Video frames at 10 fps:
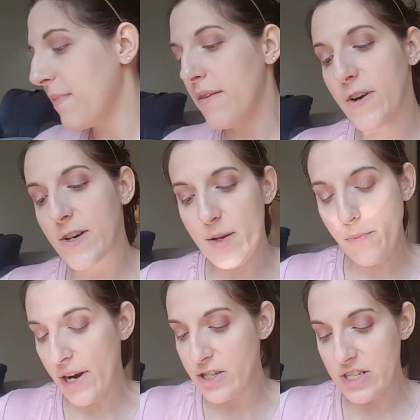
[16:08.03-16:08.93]
my first
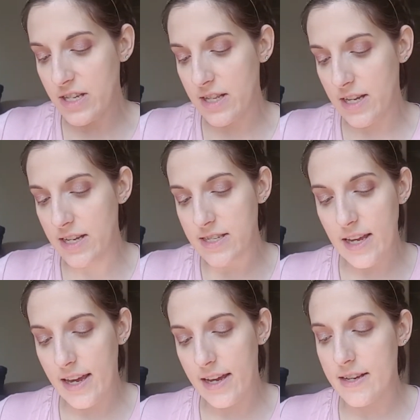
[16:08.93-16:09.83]
impressions on this
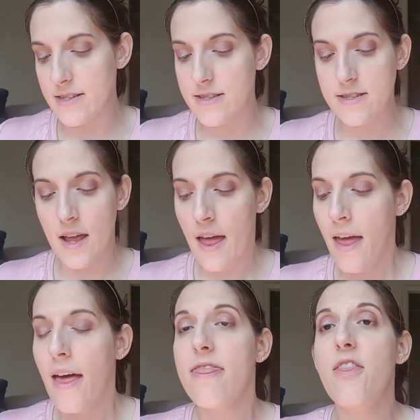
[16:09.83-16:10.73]
is
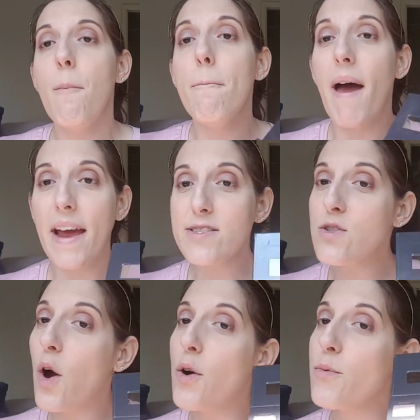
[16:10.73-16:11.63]
the
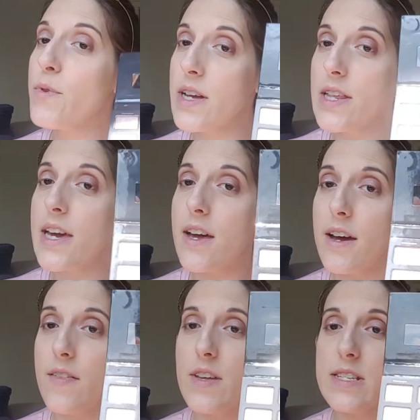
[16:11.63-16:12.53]
mattes are really
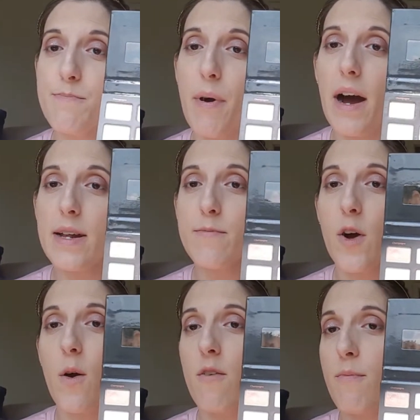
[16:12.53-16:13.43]
good. This bottom
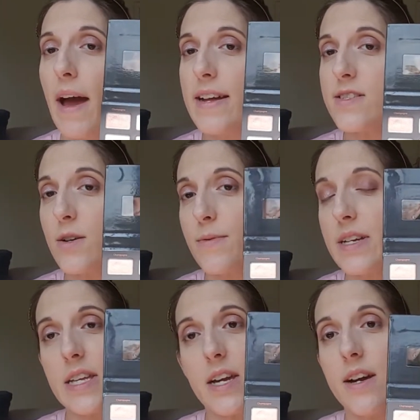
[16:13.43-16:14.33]
row of mattes are
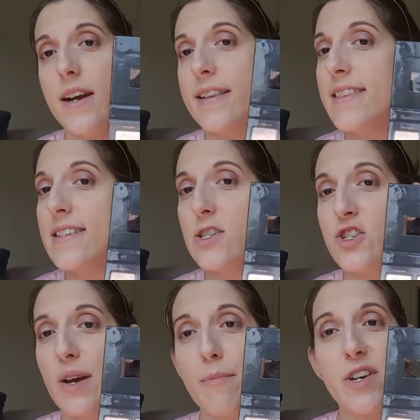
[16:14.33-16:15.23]
really good. The
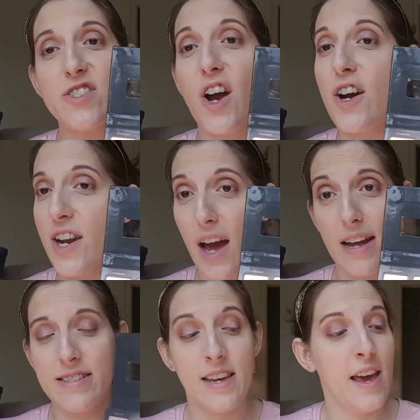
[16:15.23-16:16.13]
shimmers are
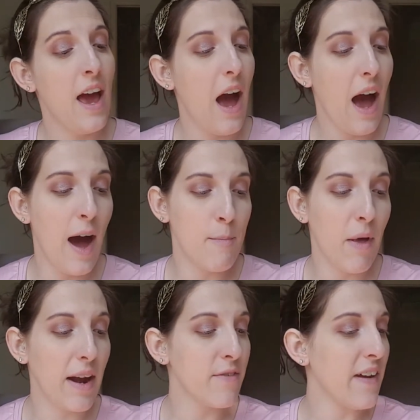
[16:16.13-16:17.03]
not. I'm
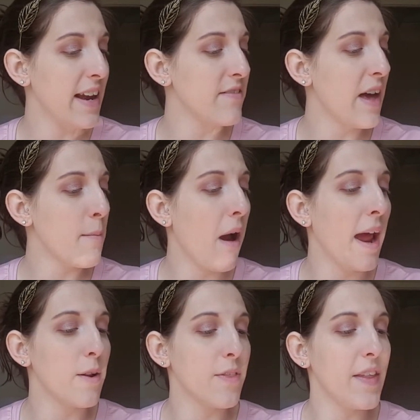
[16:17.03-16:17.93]
not a fan of them.
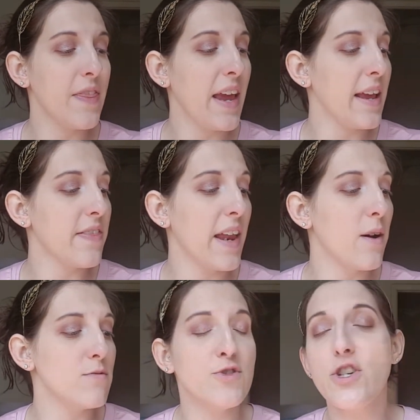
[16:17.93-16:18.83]
I don't think they
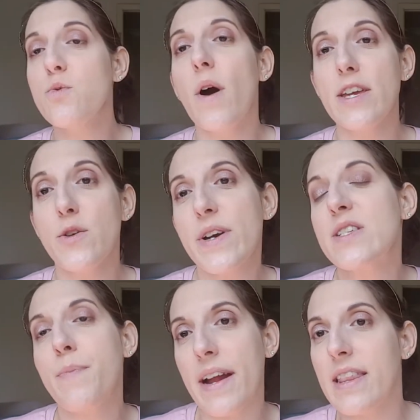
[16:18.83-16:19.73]
don't do what you
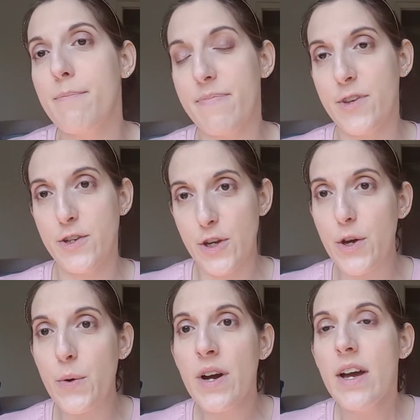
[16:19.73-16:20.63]
expect them to
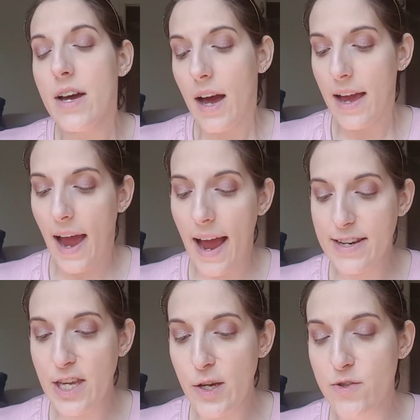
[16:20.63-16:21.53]
do. I
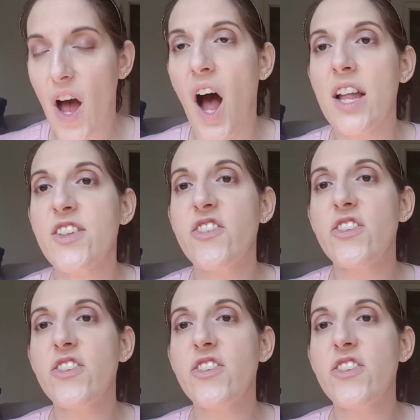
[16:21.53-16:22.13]
had to use a